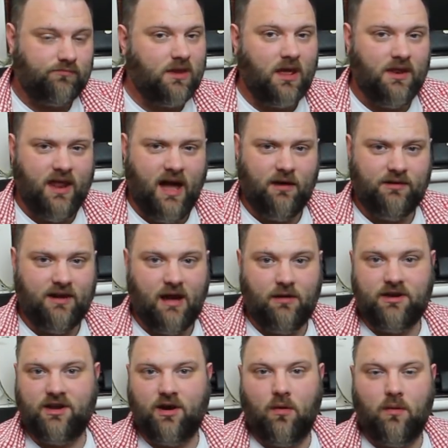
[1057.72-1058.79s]
Now
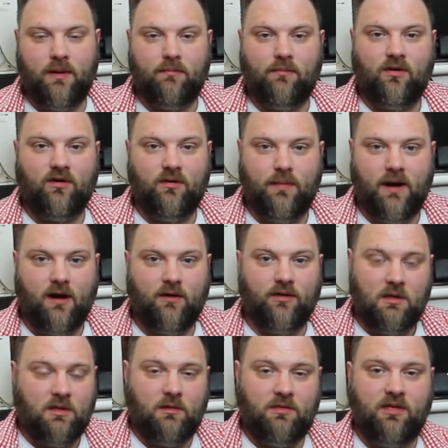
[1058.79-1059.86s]
you know a bit more about them.
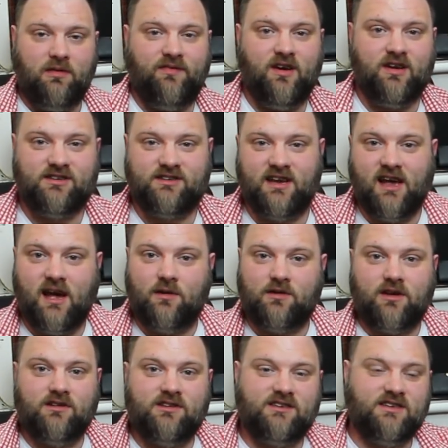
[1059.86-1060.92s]
The first thing I would
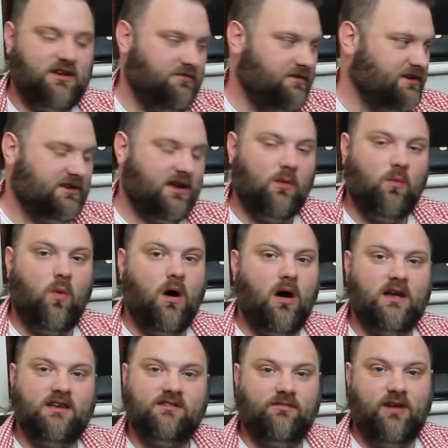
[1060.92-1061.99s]
consider is what
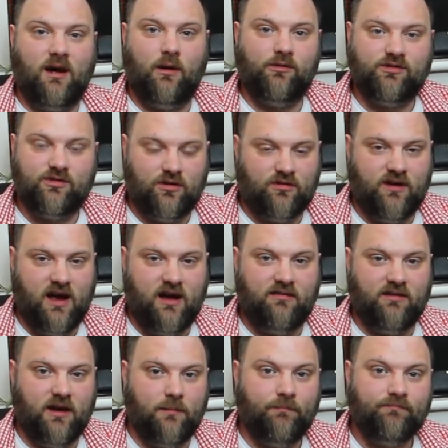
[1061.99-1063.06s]
is around your
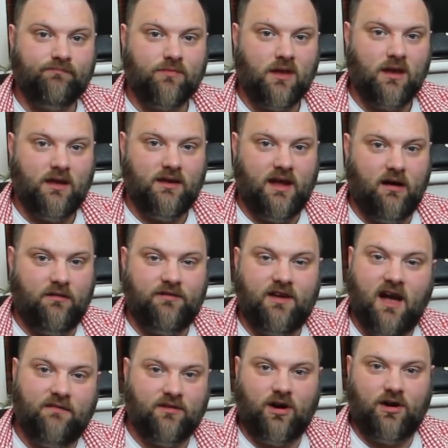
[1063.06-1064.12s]
area. Now, if you
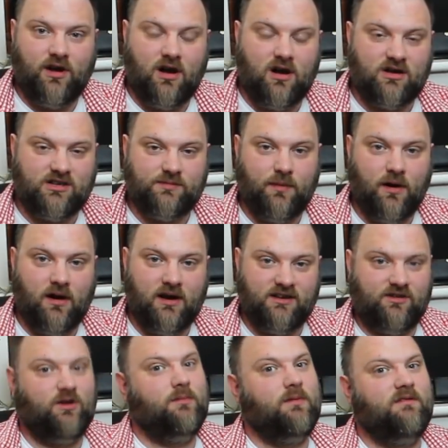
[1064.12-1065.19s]
haven't got a hotspot, it's
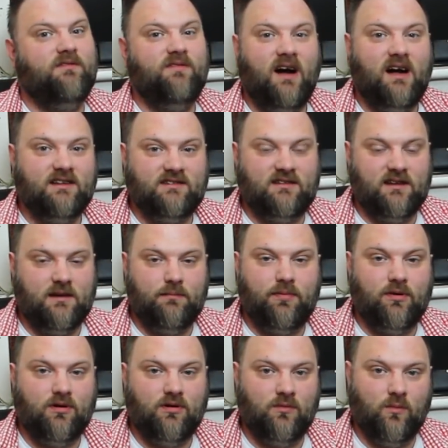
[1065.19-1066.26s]
going to be vitally
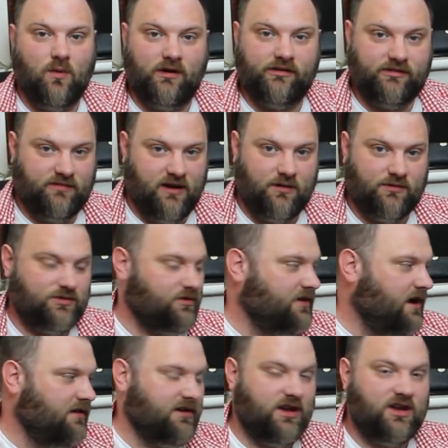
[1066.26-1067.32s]
important what's around your
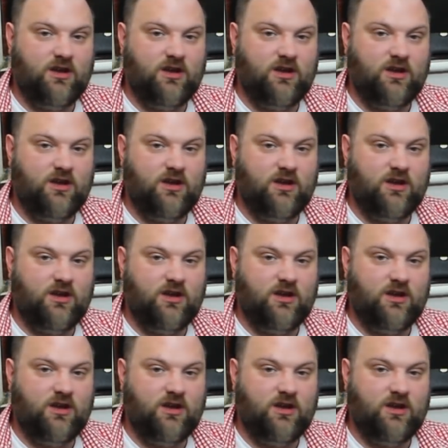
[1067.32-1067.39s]
area.